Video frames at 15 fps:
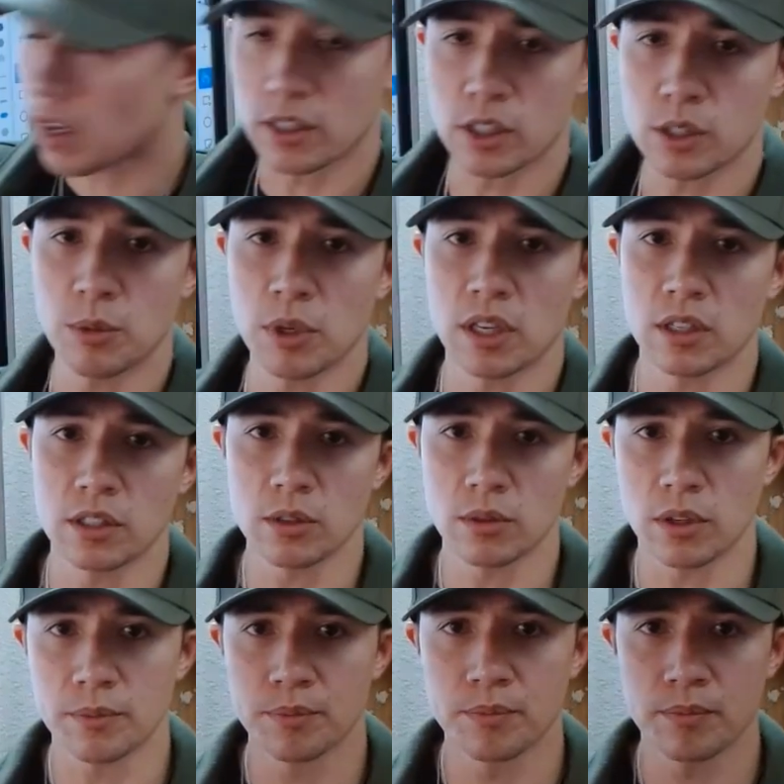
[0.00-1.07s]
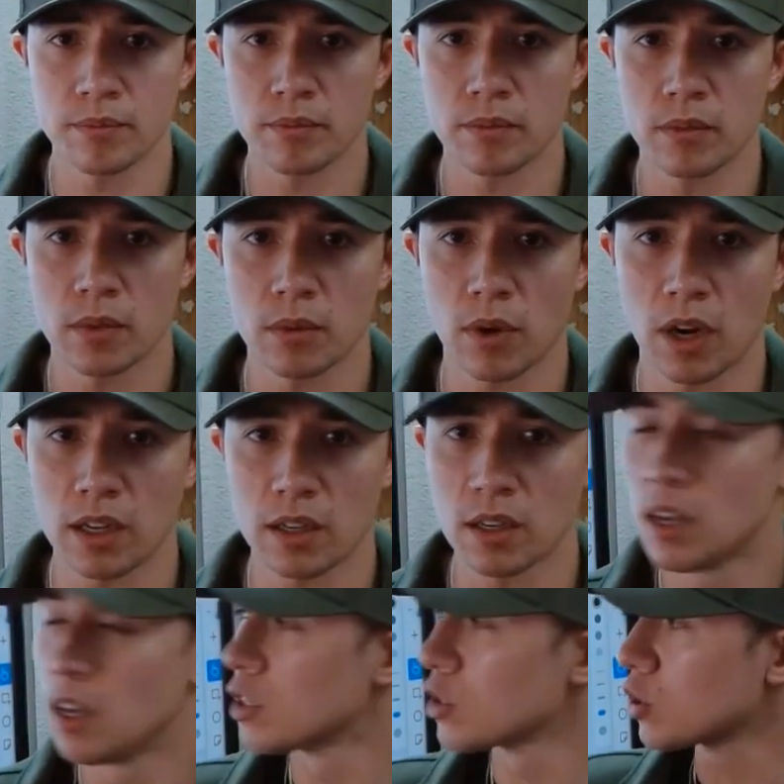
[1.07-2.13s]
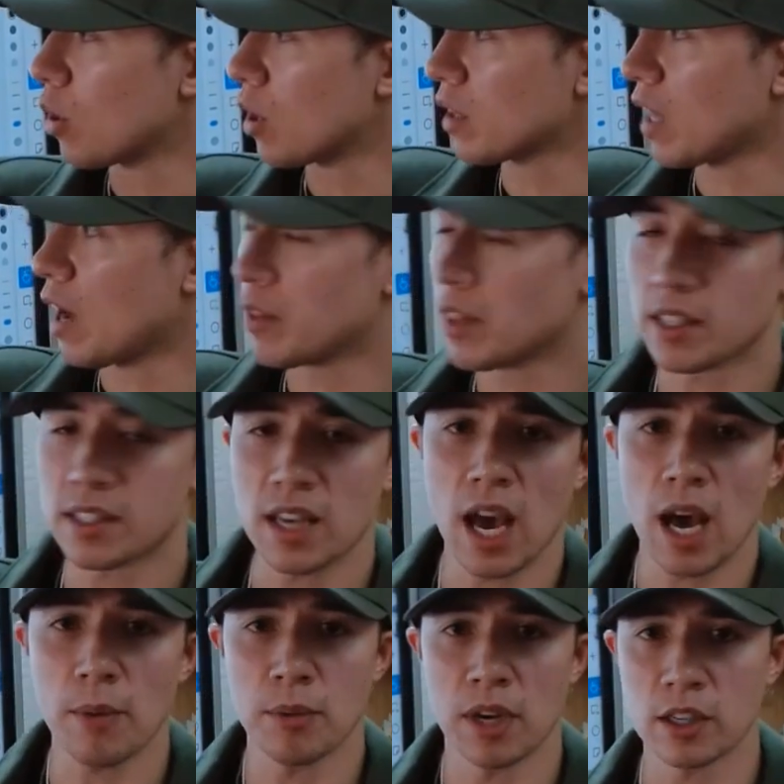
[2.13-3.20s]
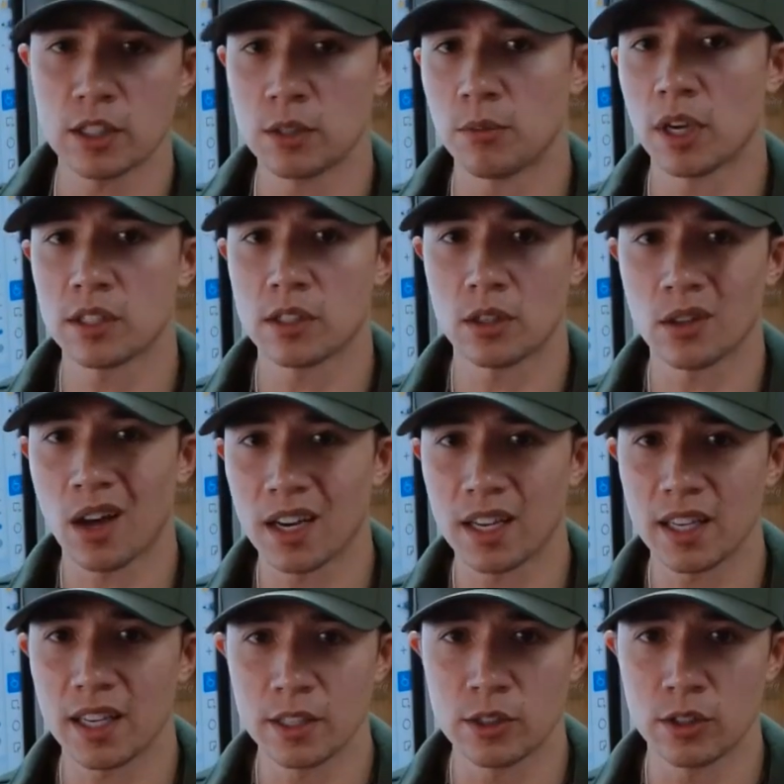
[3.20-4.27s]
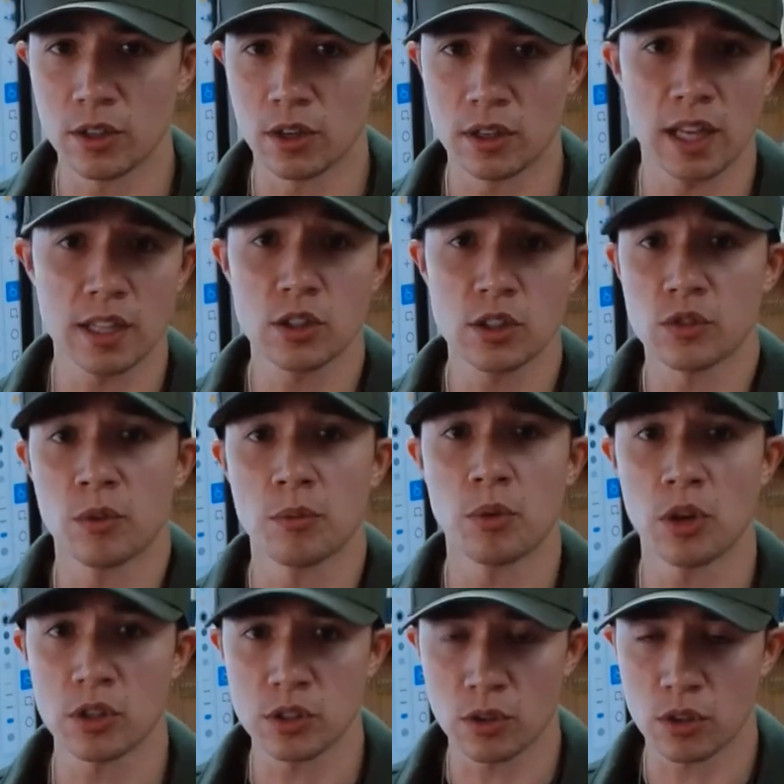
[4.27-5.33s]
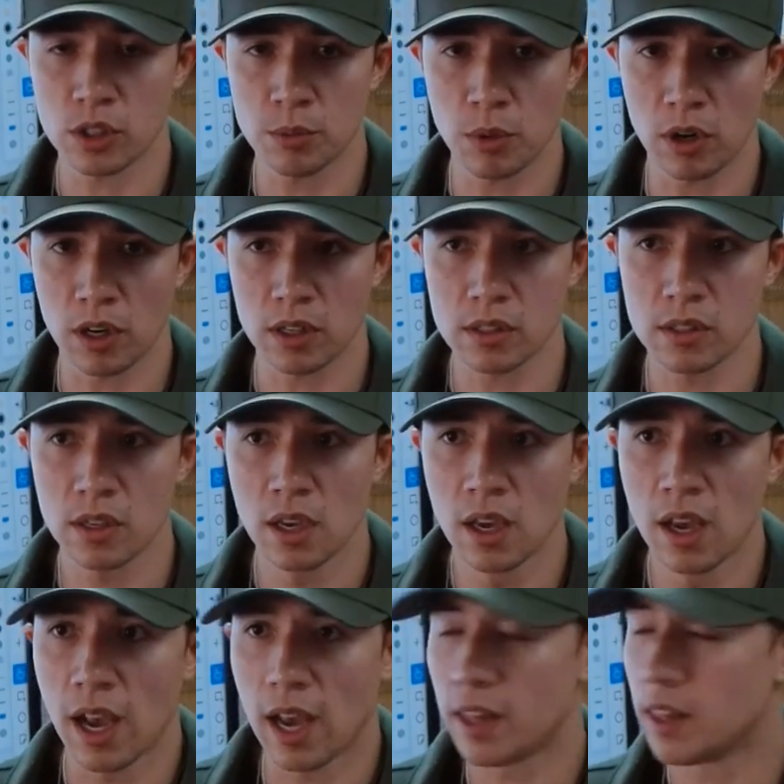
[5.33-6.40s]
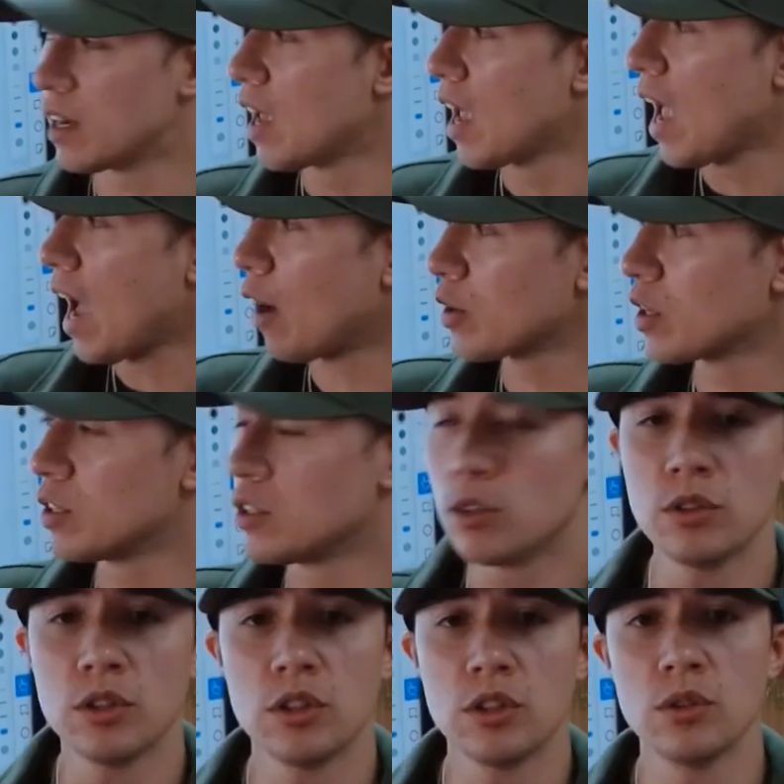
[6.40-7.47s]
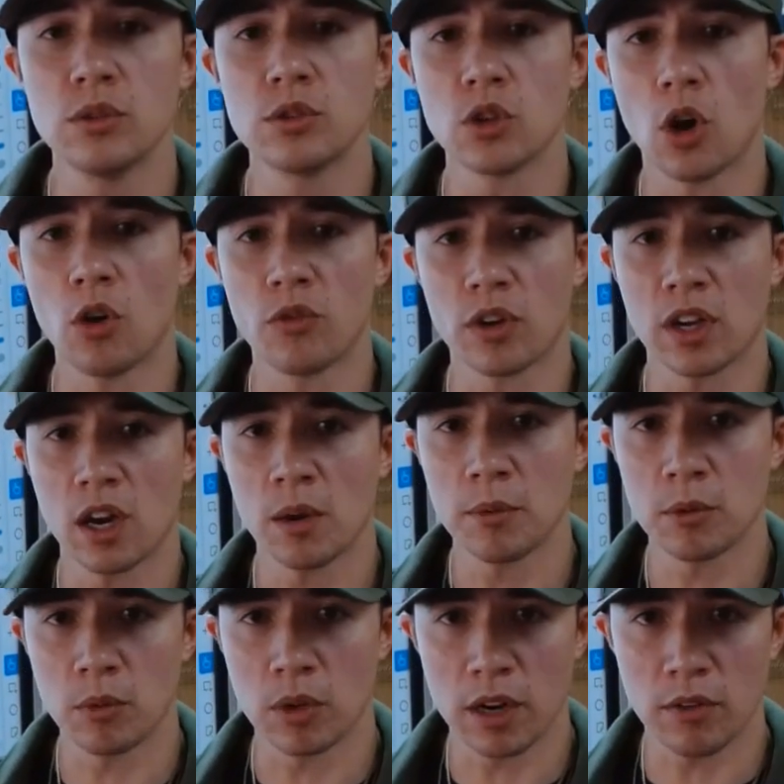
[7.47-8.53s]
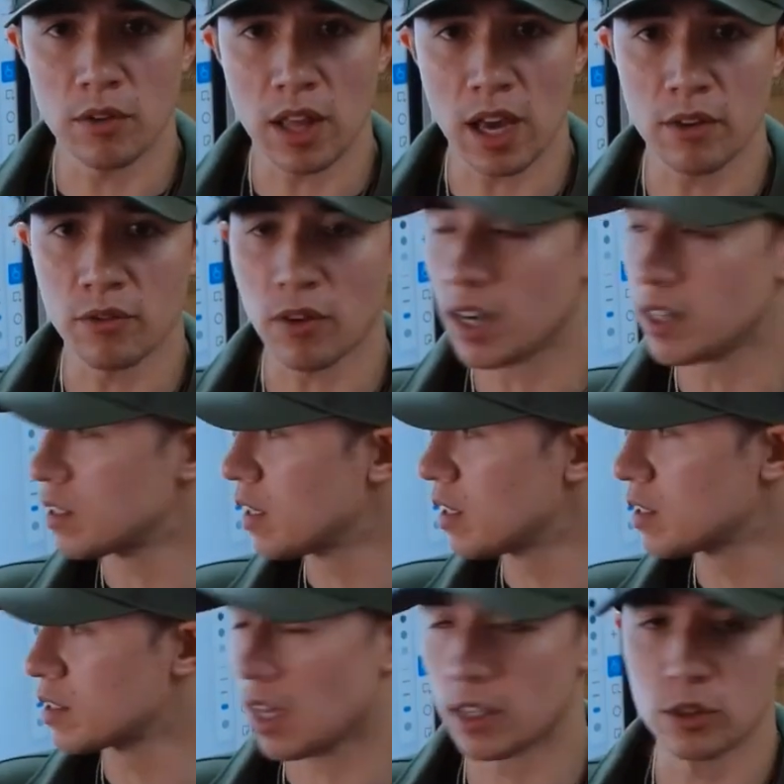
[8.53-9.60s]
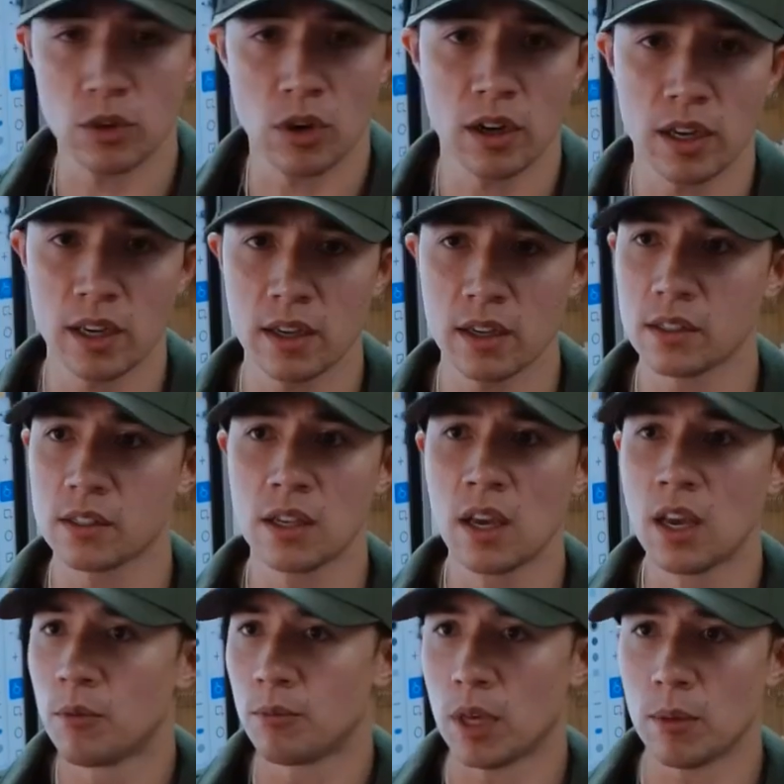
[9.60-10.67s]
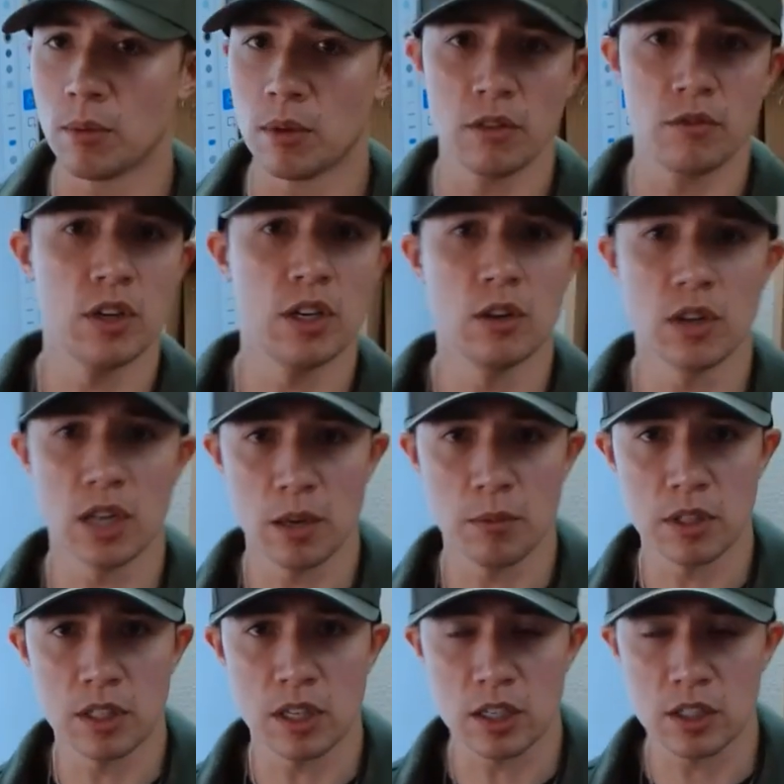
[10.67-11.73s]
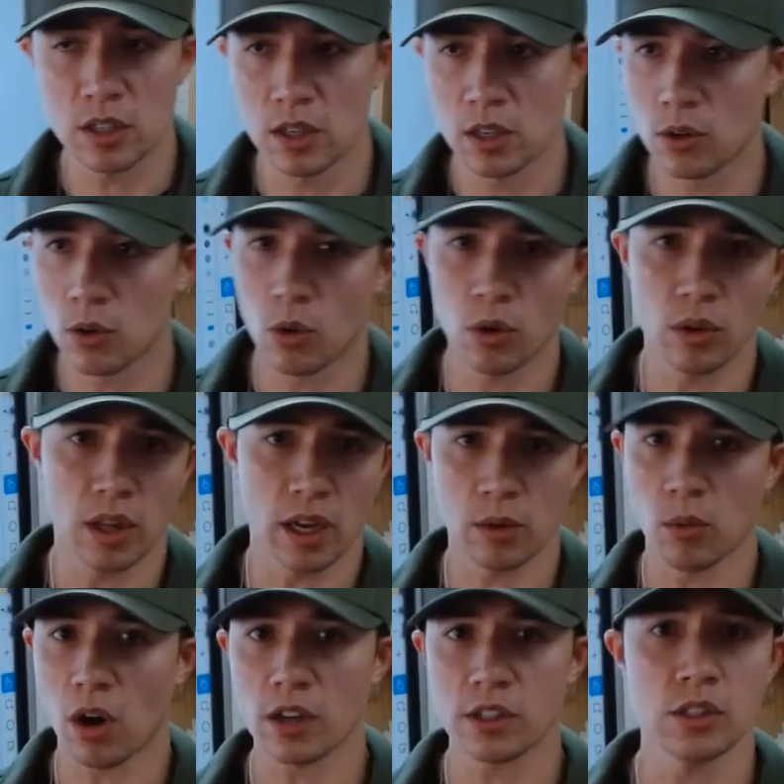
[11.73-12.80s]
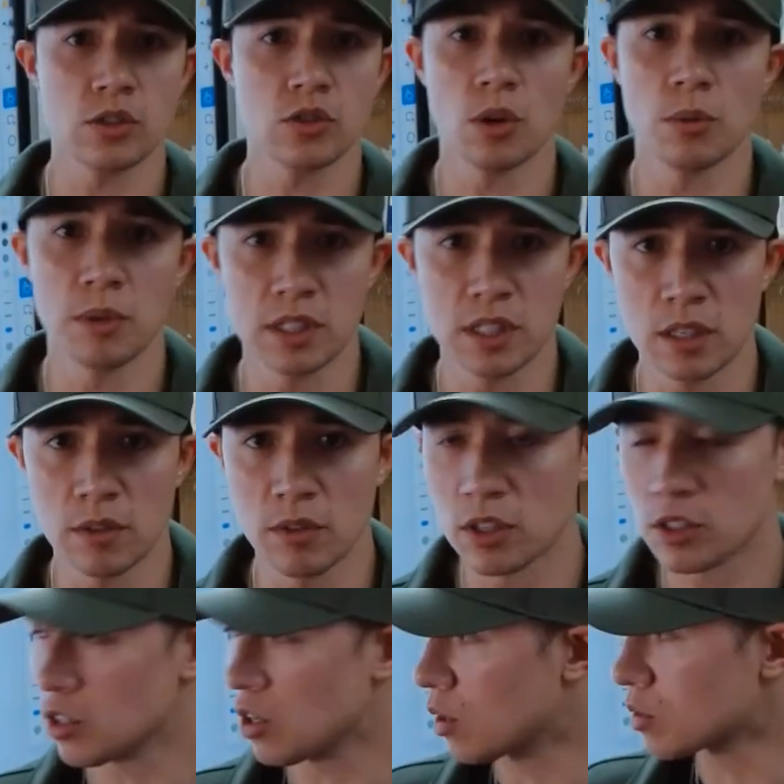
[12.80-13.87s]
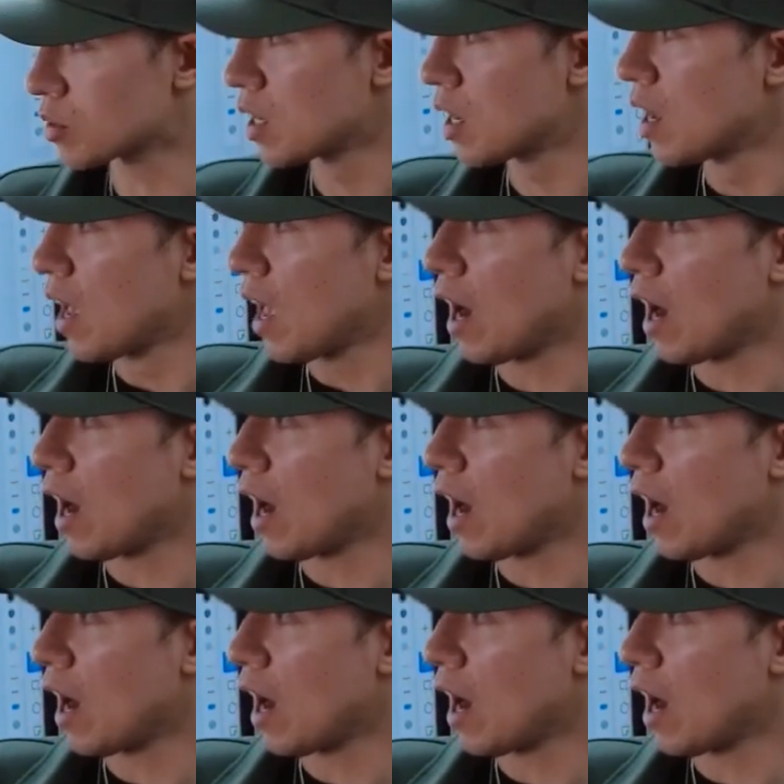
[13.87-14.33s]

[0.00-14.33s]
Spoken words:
God to speak into it. Right? So allowing that to happen actually makes it a lot easier. That's just from personal experience. And then how can you use overcoming whatever that vice is, that drug is, maybe the video game addiction, or like watching so many TV shows?